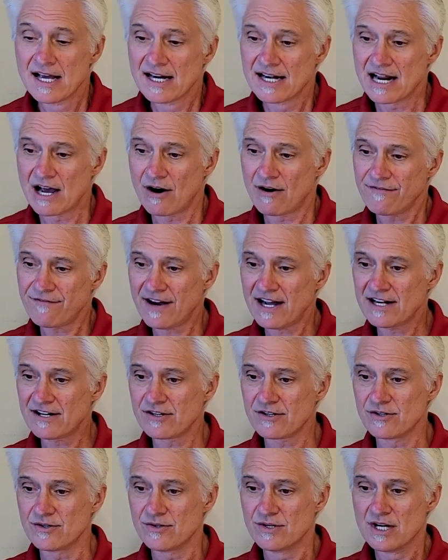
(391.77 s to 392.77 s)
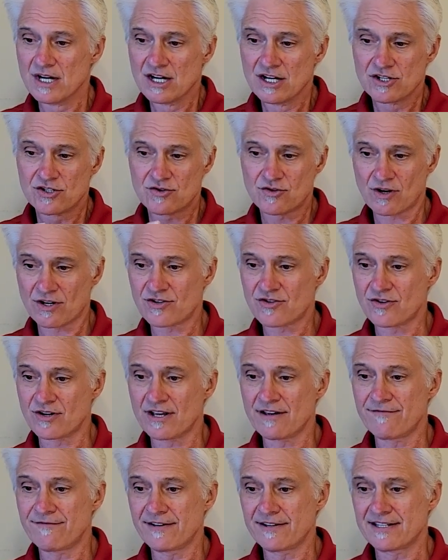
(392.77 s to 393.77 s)
Now, if I do structured
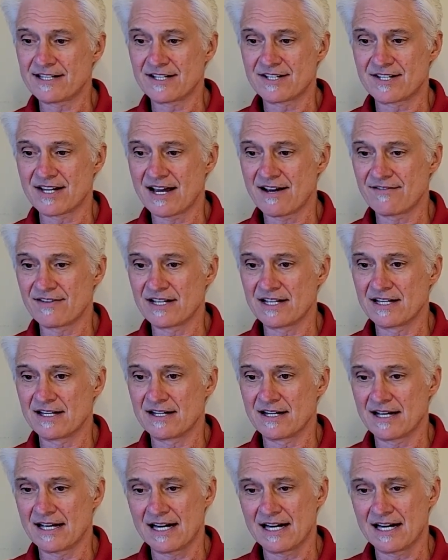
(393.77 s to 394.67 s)
E57,